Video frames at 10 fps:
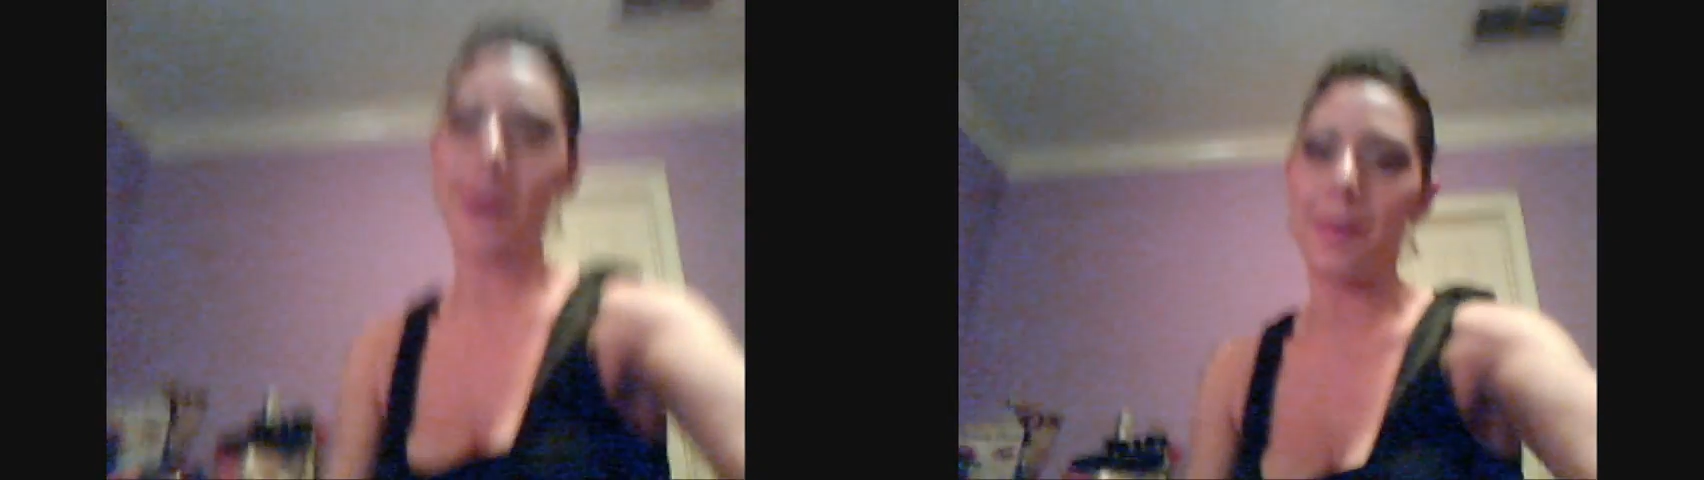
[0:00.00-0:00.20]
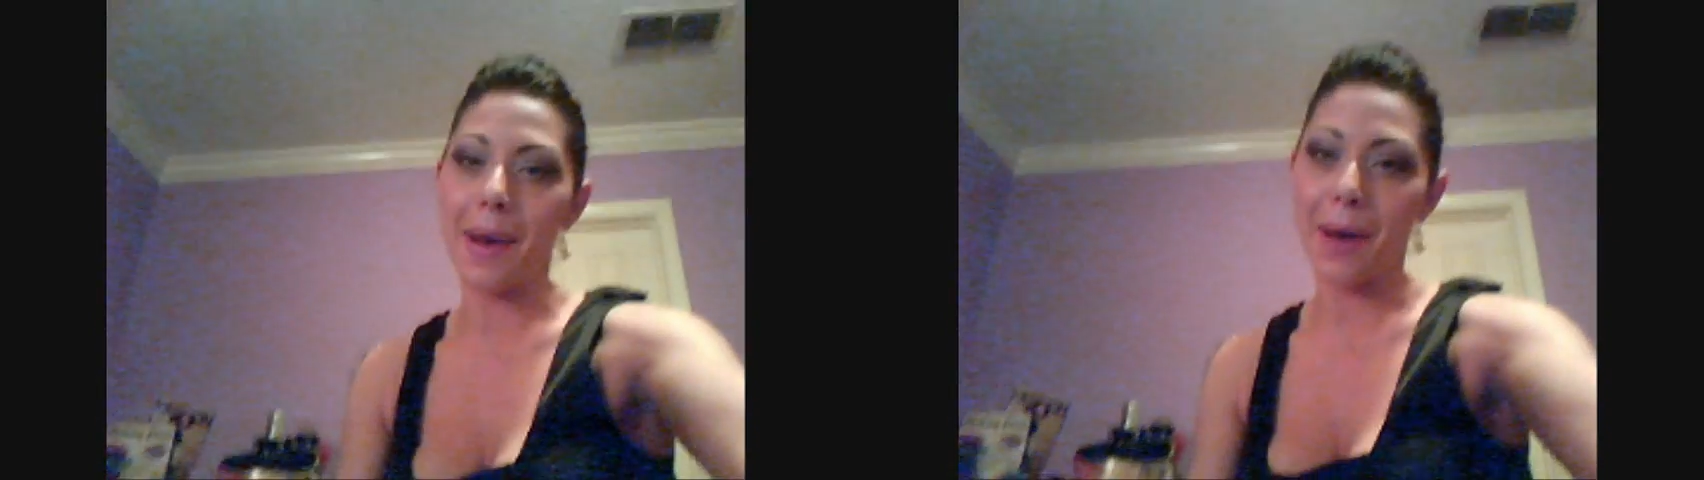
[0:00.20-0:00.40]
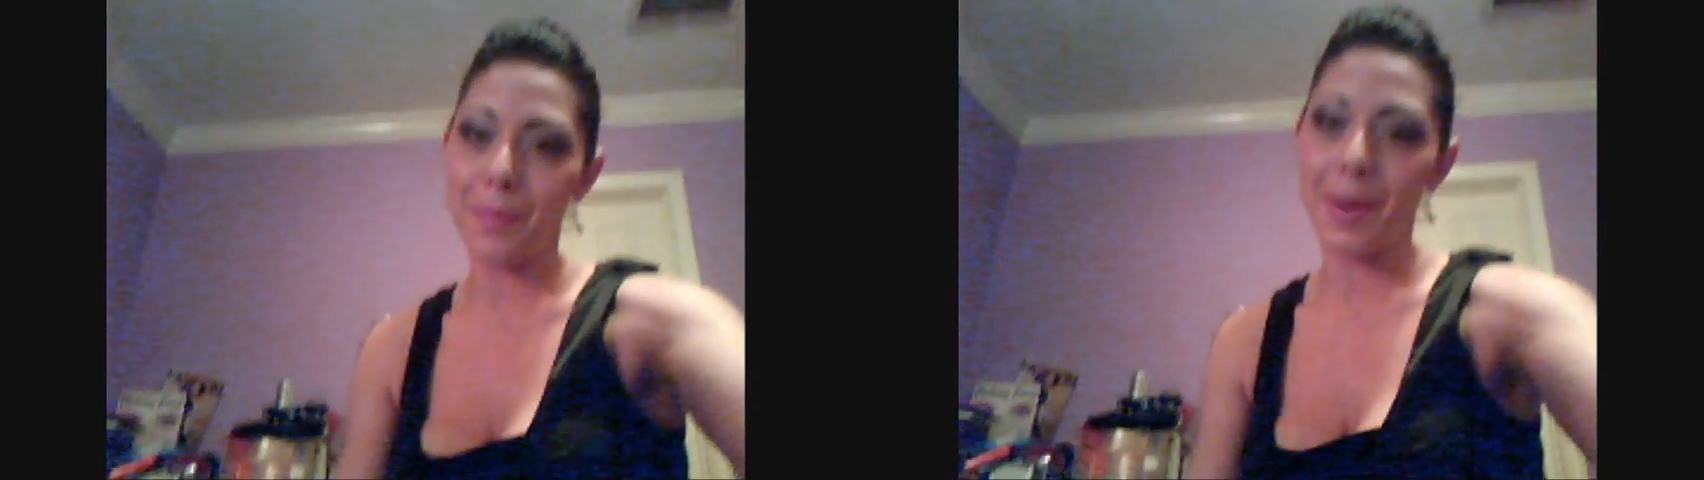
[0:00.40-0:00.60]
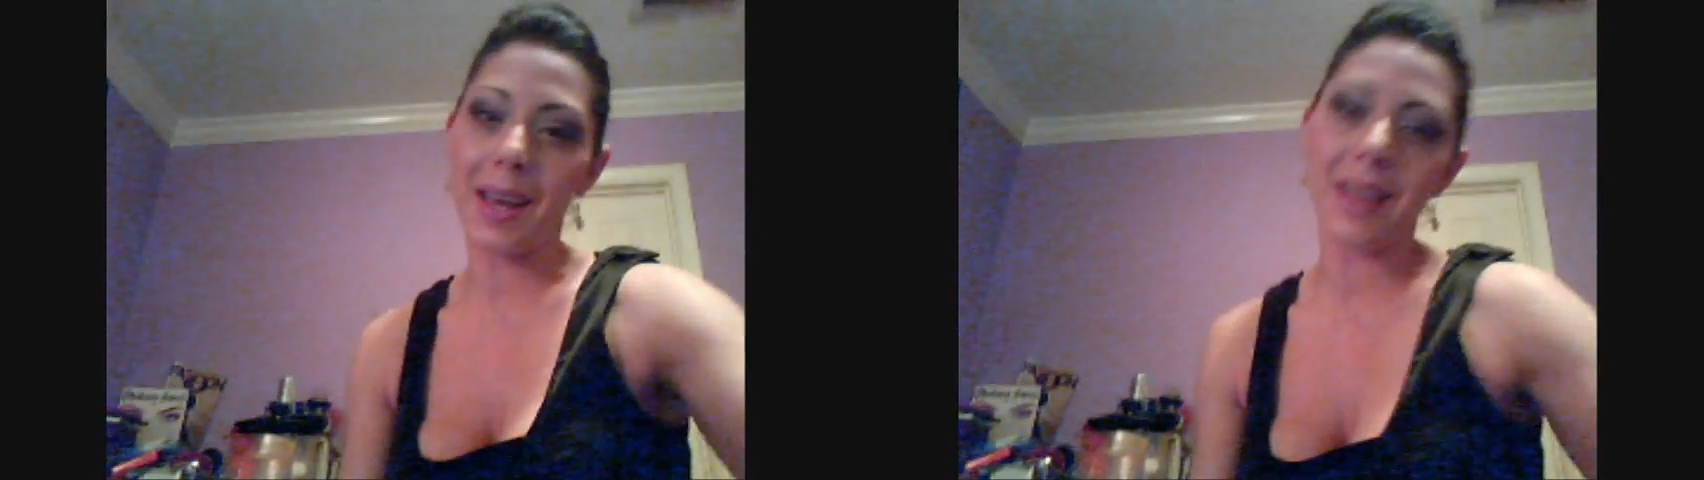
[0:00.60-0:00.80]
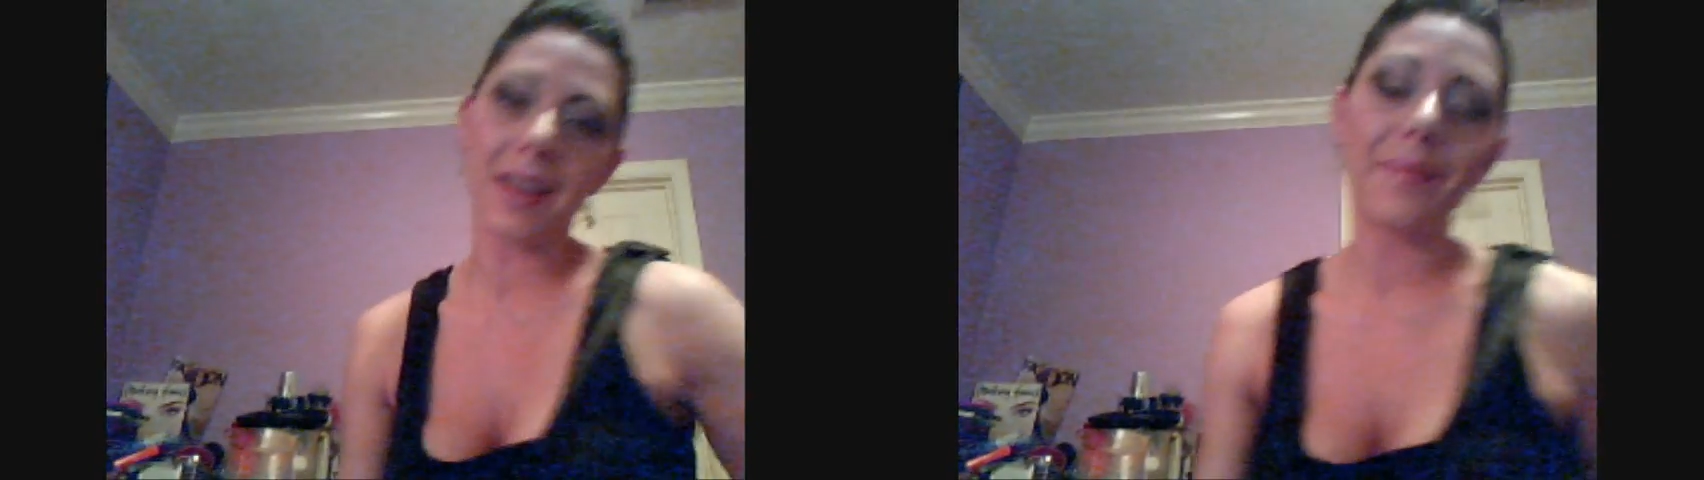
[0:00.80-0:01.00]
bit about me,
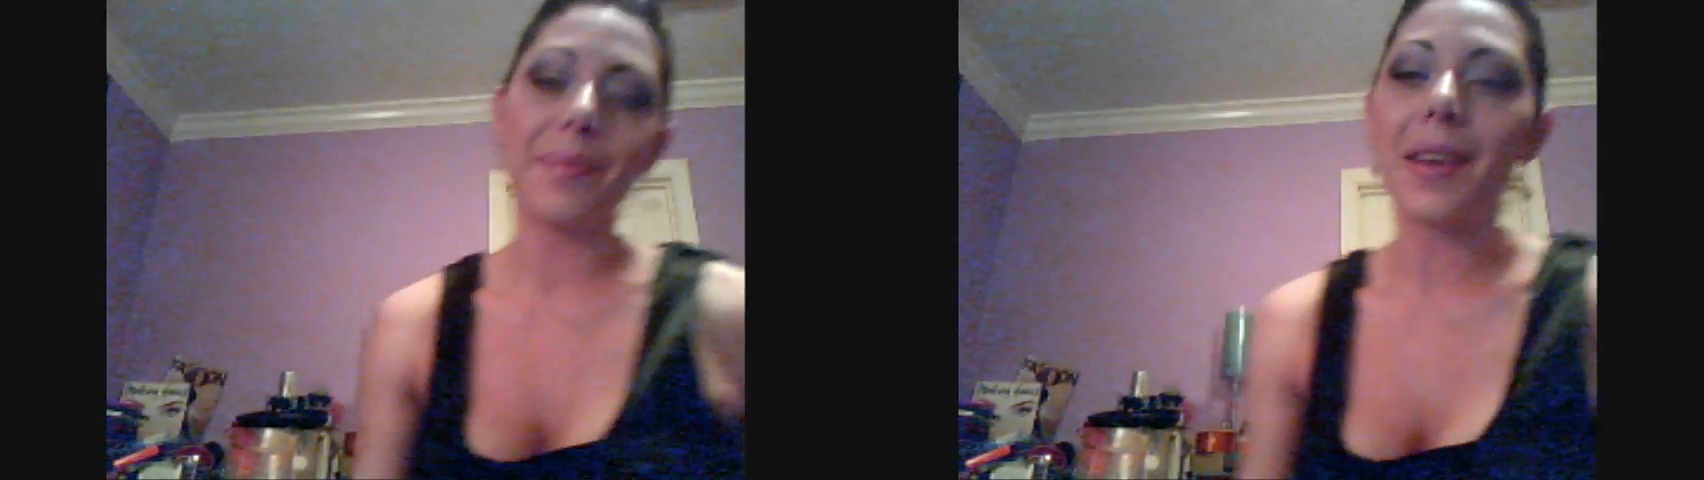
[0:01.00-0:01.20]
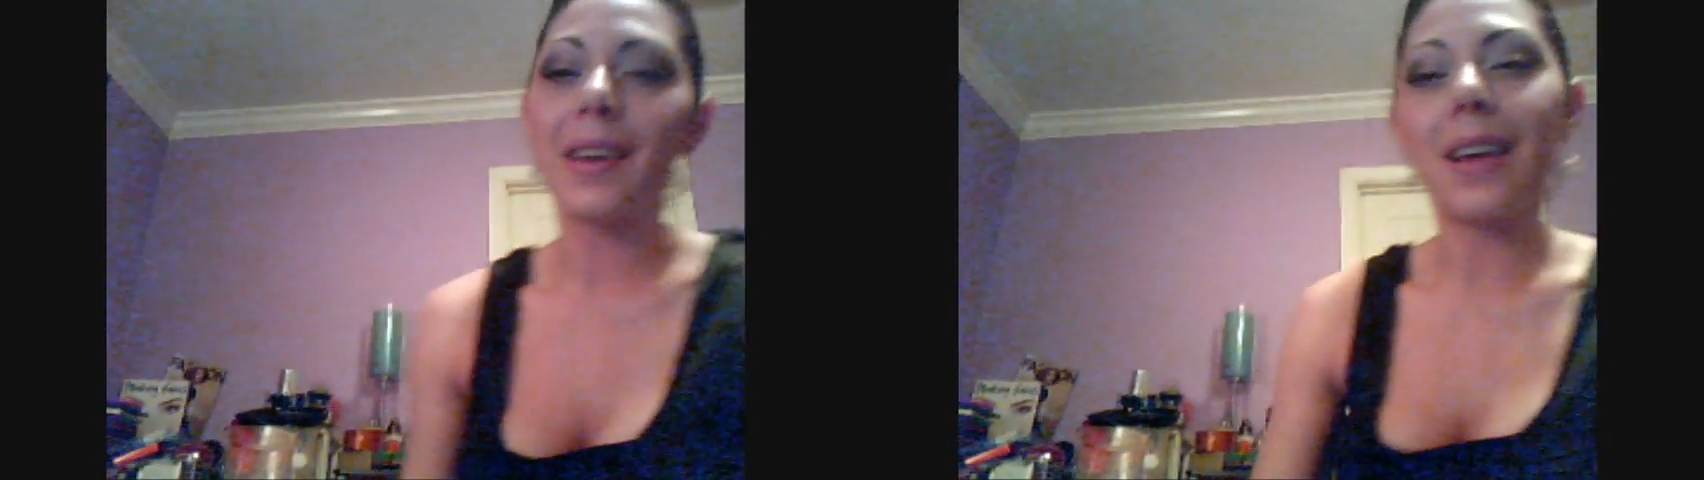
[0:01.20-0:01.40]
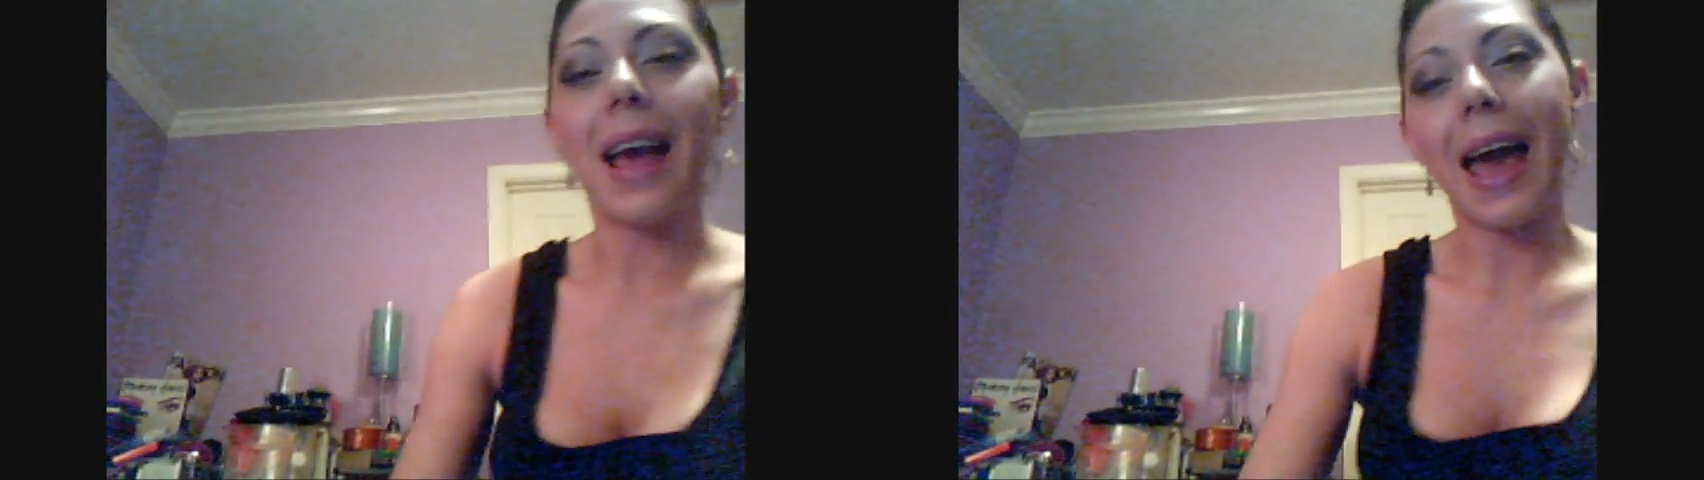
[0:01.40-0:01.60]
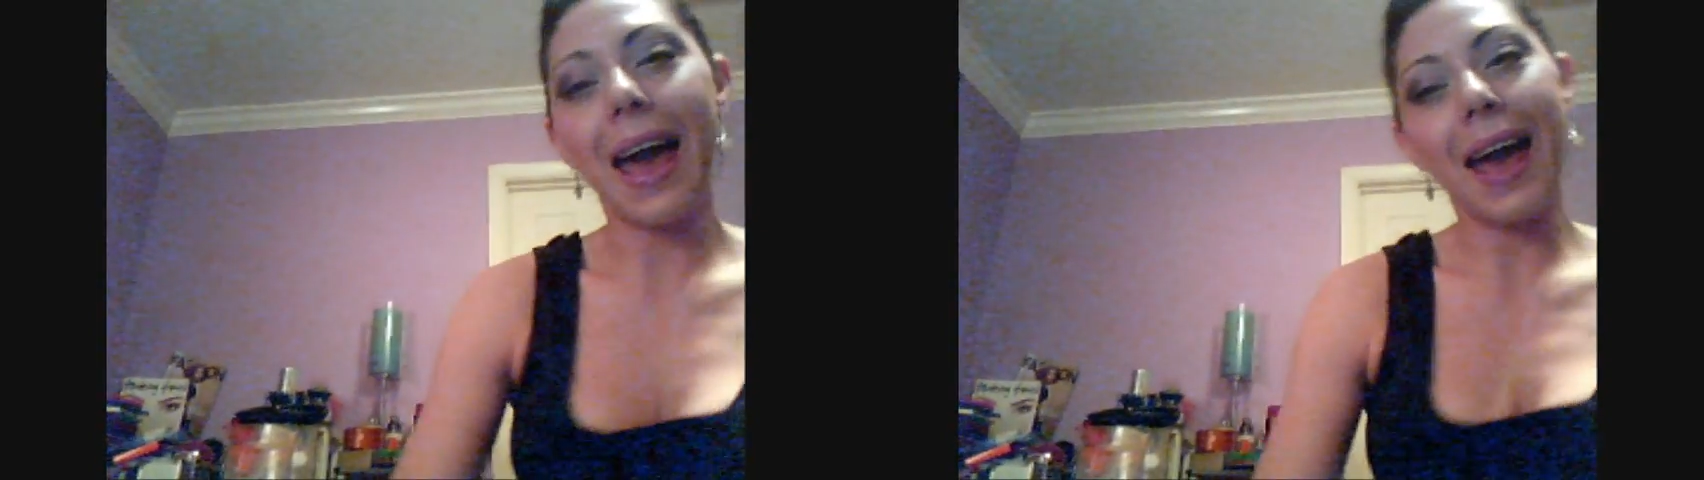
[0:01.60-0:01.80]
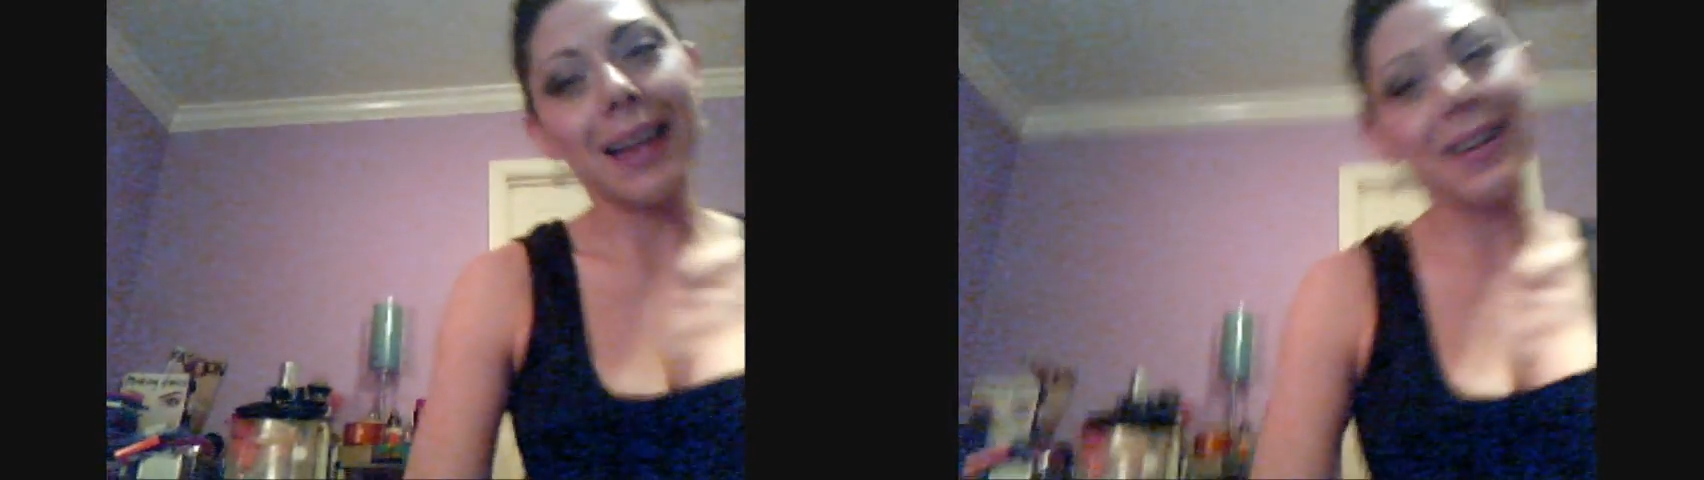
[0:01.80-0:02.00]

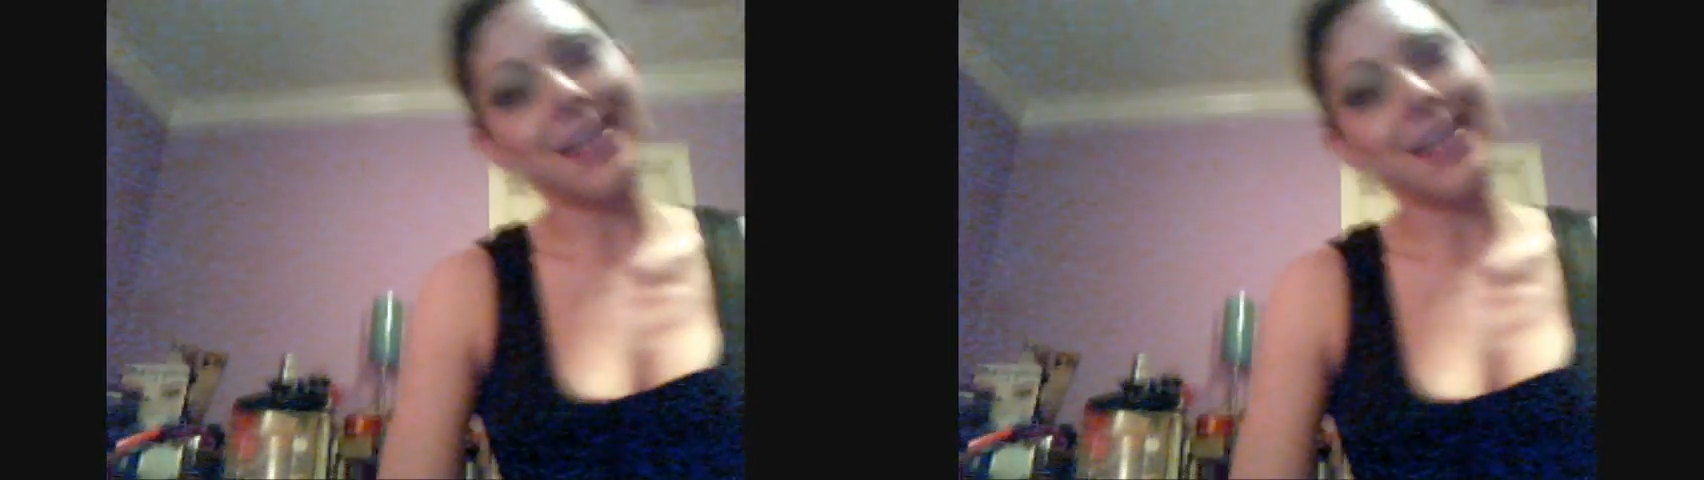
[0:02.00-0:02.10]
and